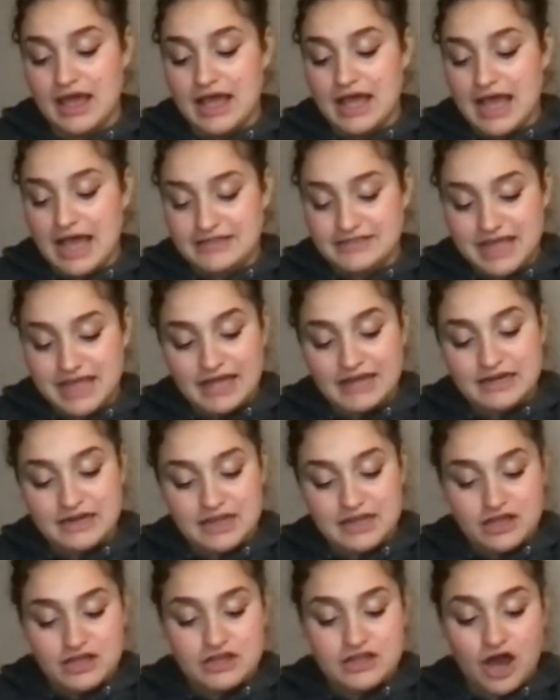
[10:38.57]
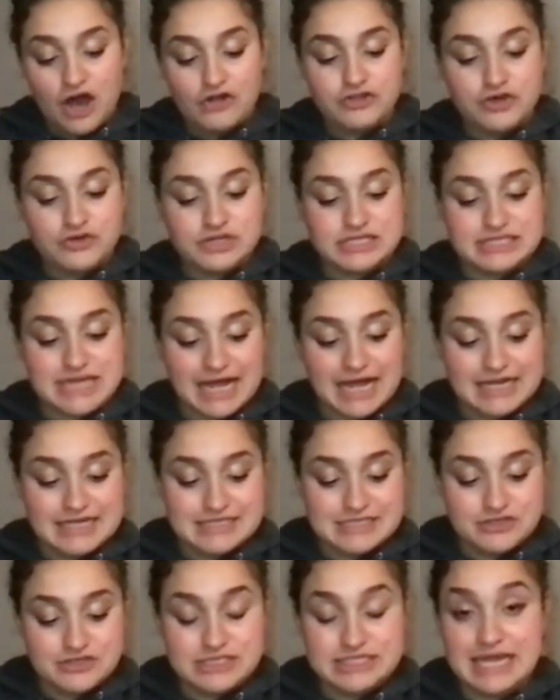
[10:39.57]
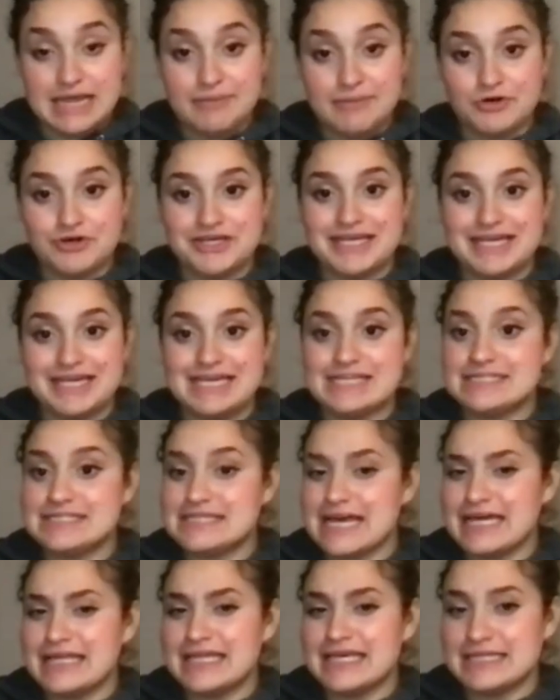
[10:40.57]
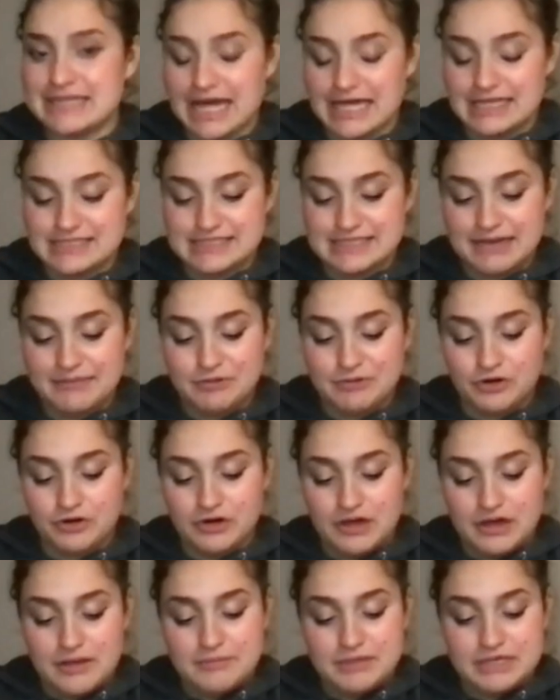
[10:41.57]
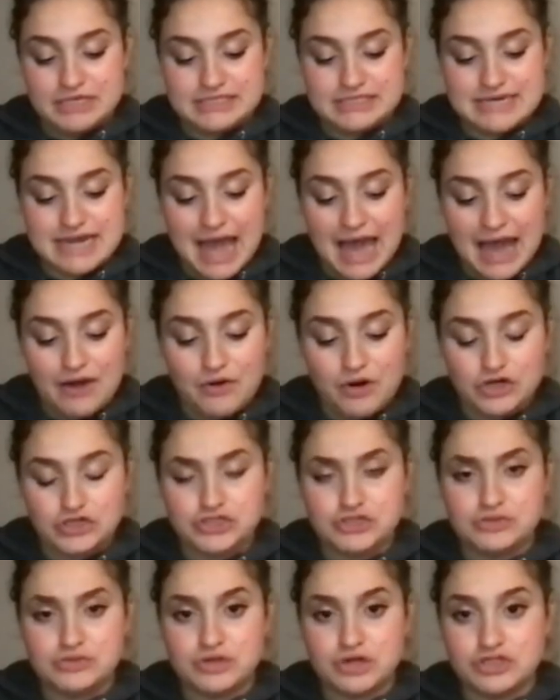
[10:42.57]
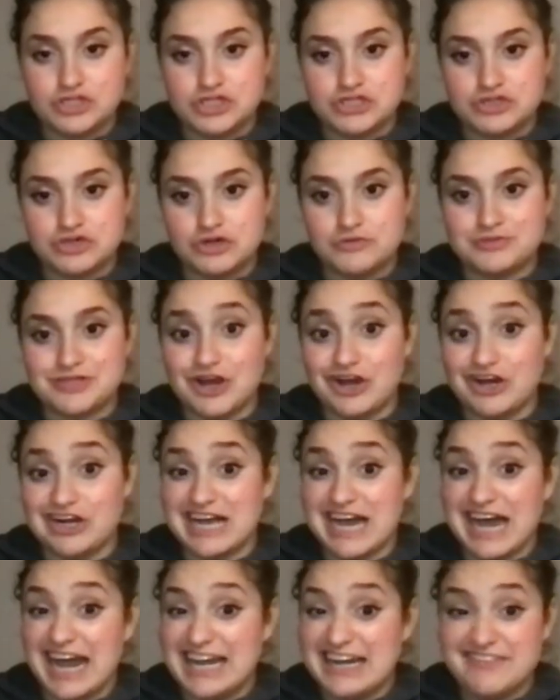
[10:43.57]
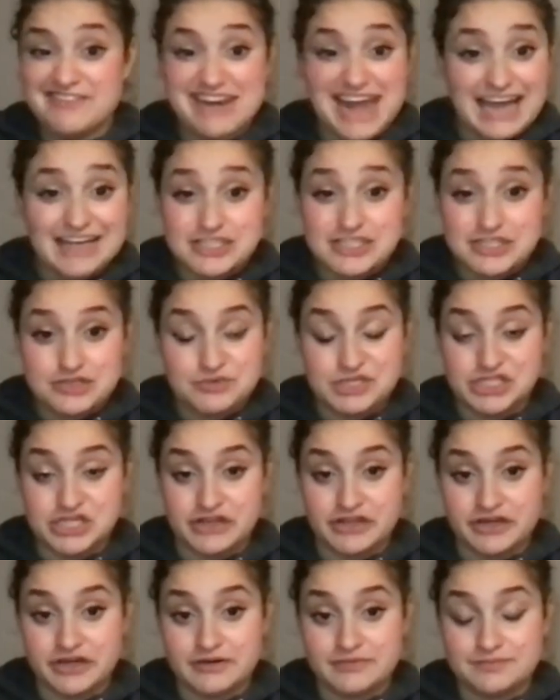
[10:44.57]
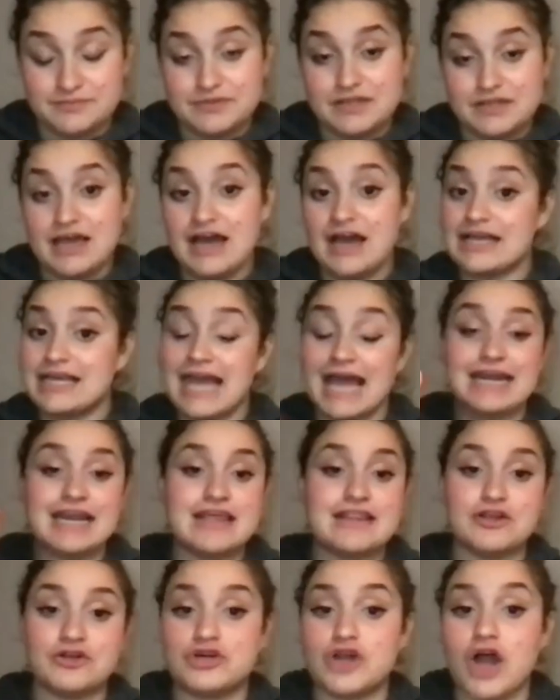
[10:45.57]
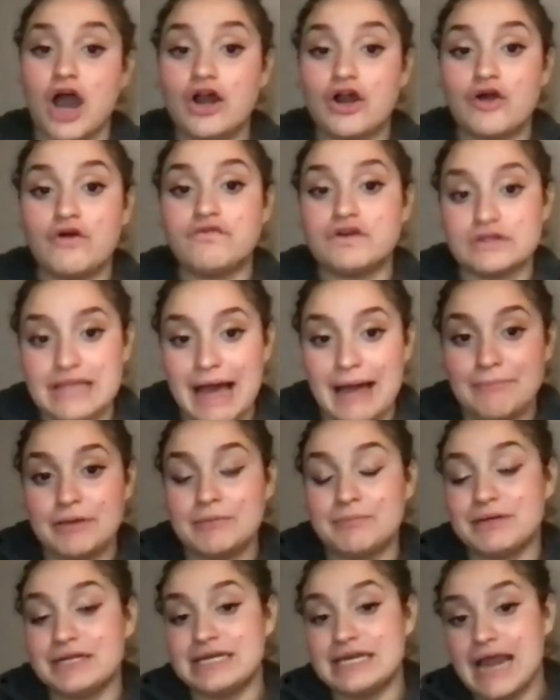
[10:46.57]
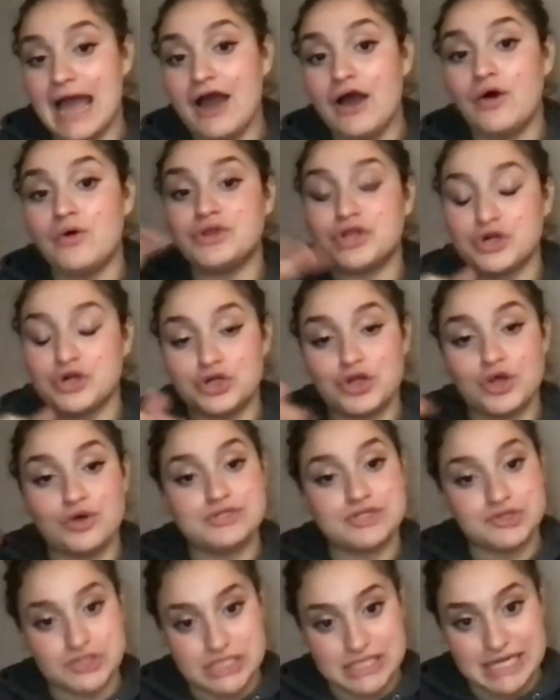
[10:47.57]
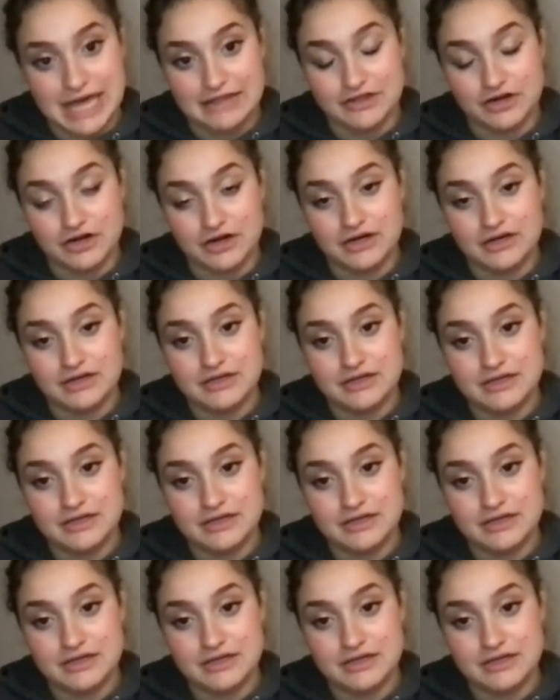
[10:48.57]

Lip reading: And then, although this guy is still stable, he's slightly less stable because now our two largest groups are kind of next to each other. Again, they're not overlapping, but now they're closer together.